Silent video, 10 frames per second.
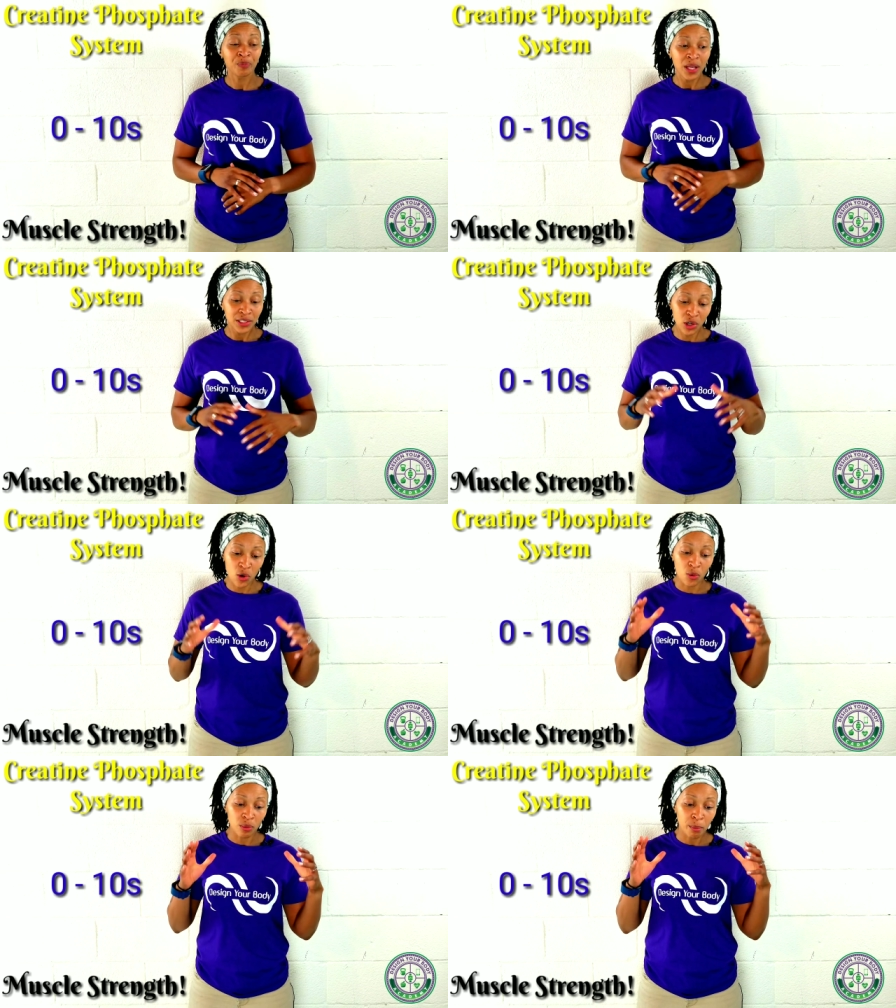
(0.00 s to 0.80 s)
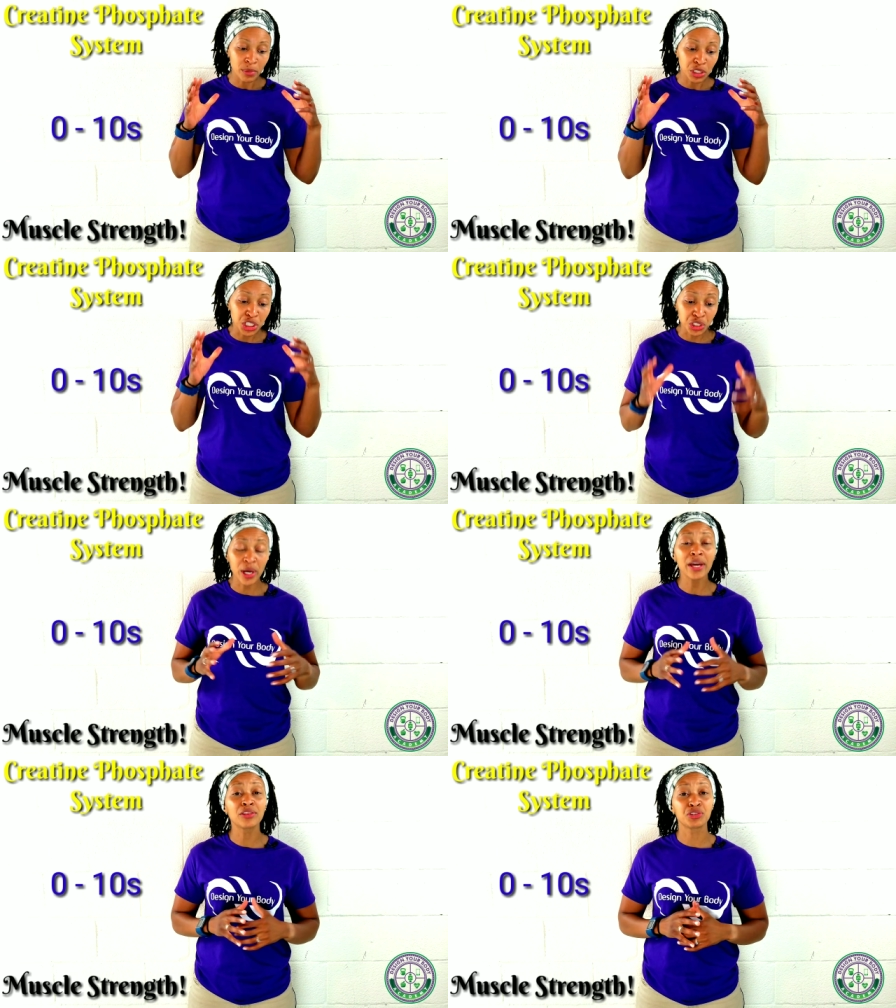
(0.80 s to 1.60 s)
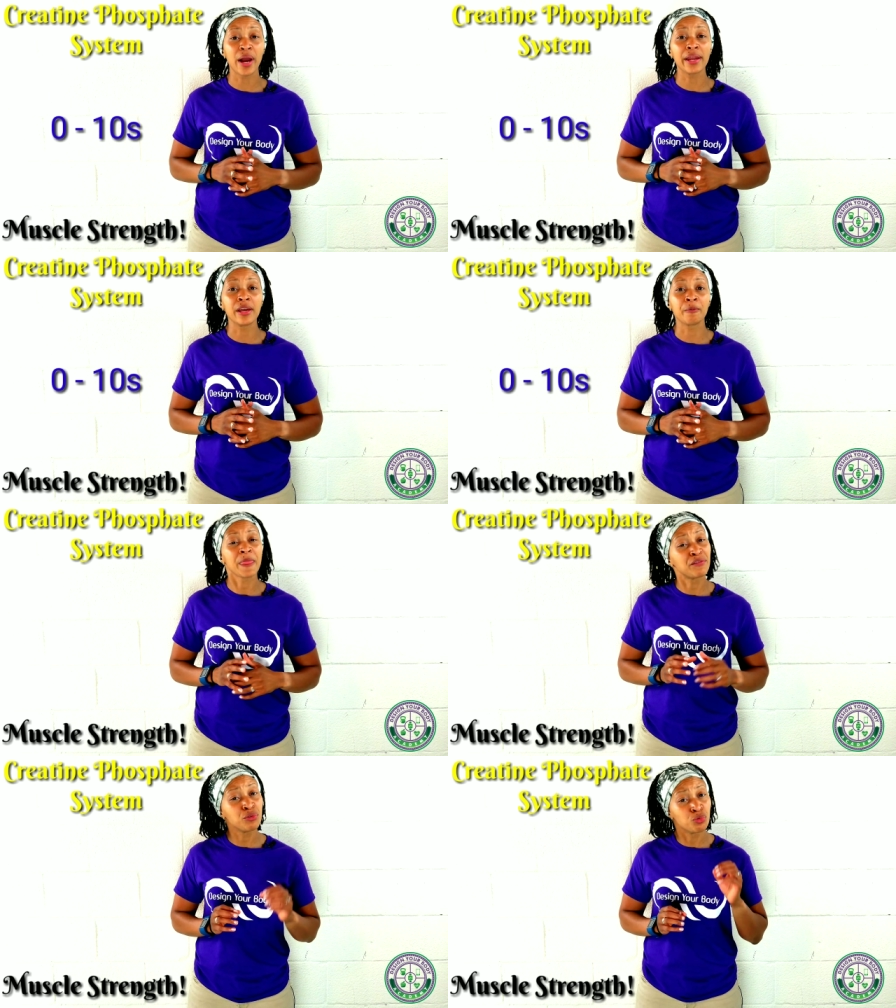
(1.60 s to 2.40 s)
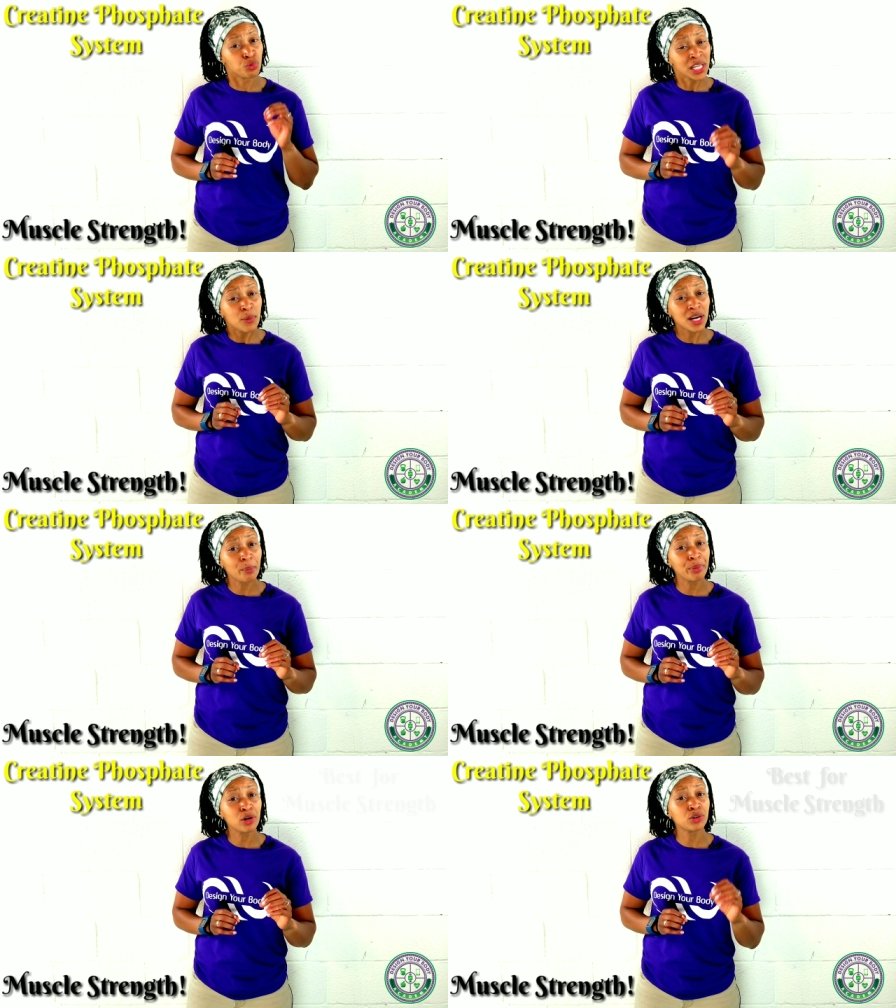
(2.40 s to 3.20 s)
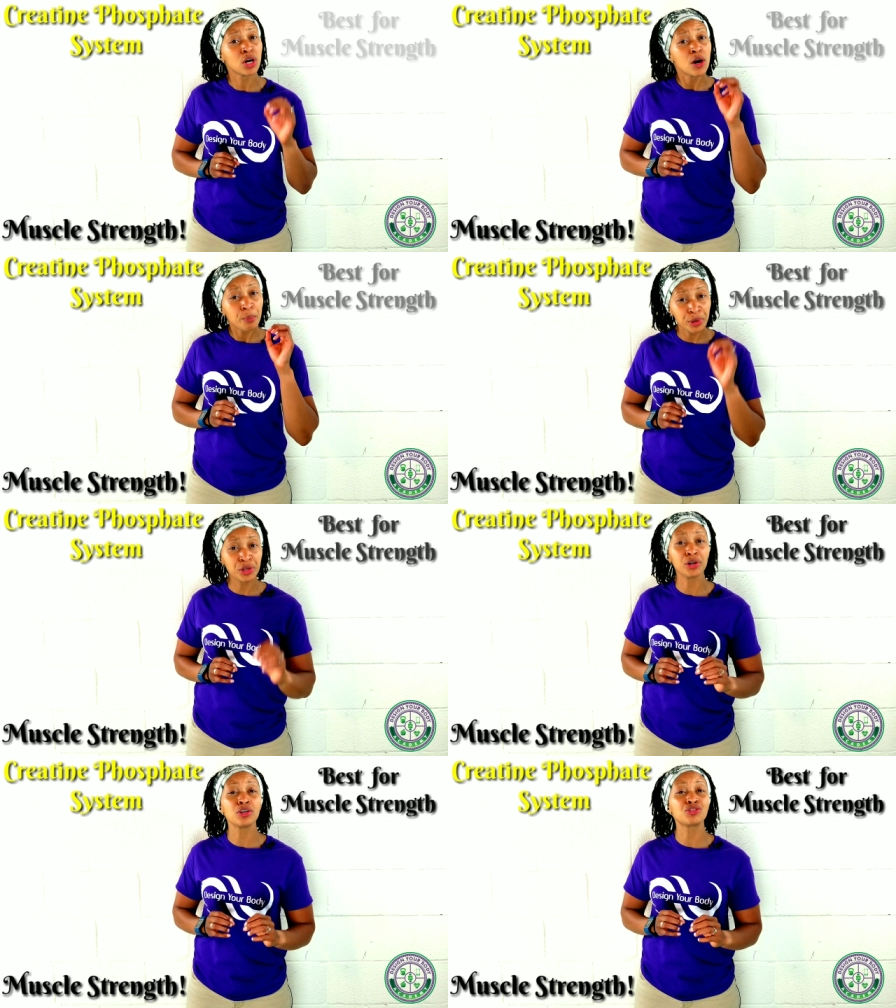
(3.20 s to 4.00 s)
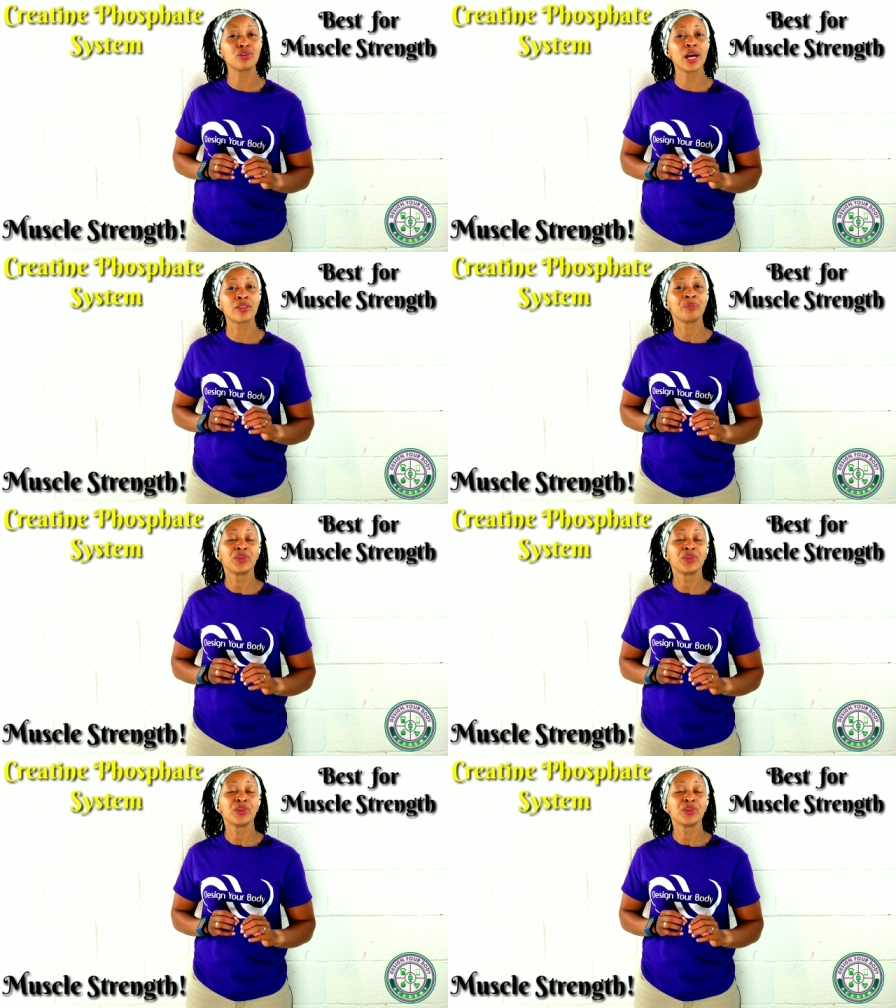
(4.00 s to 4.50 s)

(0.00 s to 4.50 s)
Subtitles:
So strength training, if you really want to build pure strength,